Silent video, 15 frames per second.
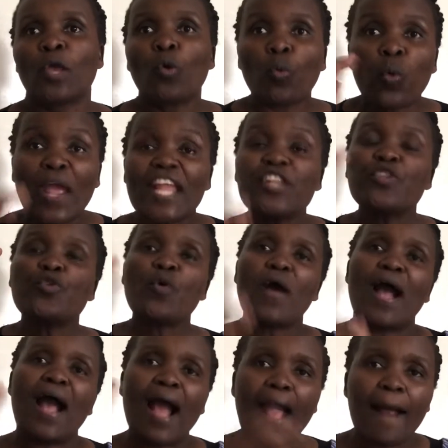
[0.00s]
When you are
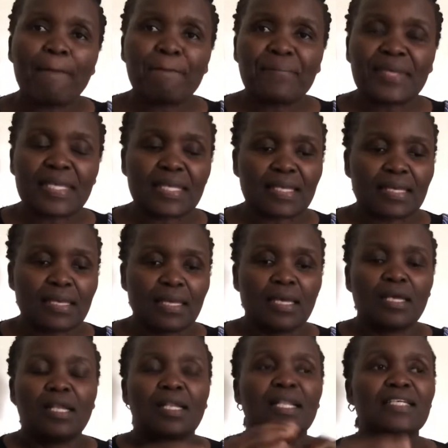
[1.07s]
happy,
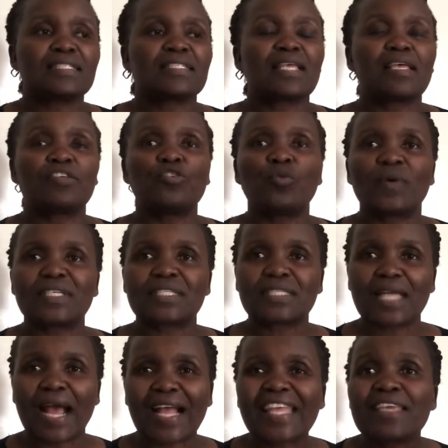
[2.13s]
let's say you are
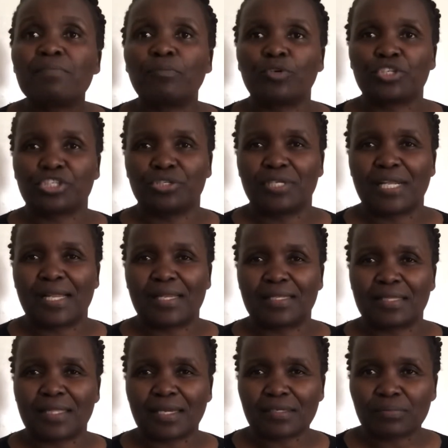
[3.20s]
stuck emotionally,
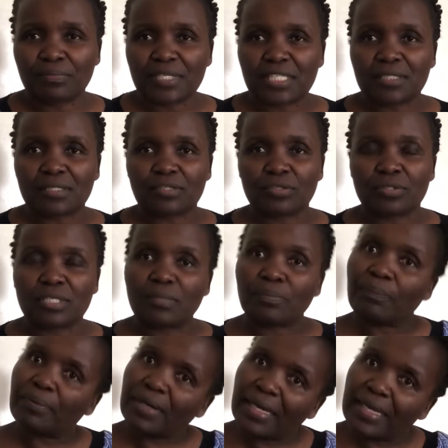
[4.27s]
that means you're
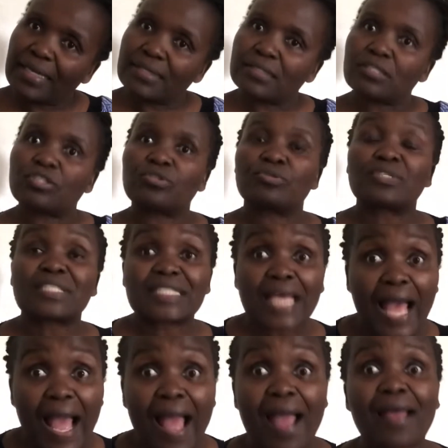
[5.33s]
depressed, you're
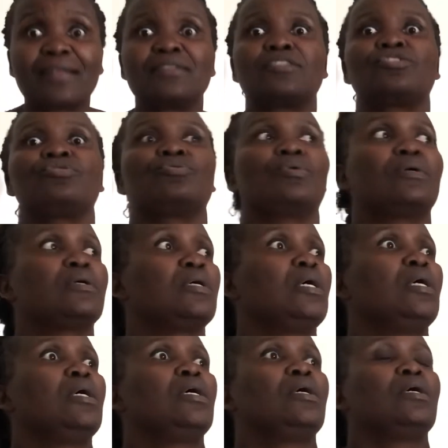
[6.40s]
sad, you're
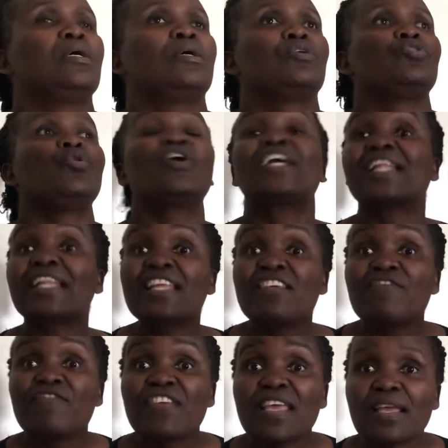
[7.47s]
you
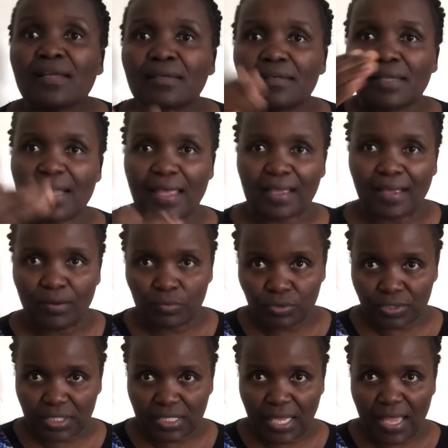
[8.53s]
grieving, like I was
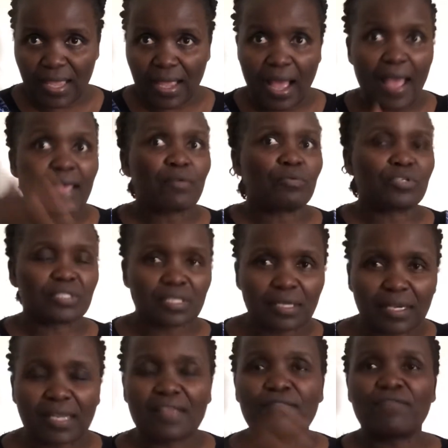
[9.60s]
saying, I was
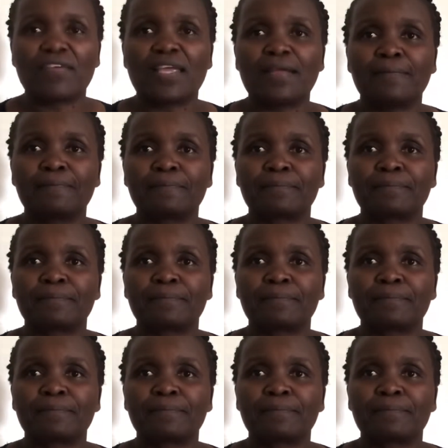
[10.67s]
grieving.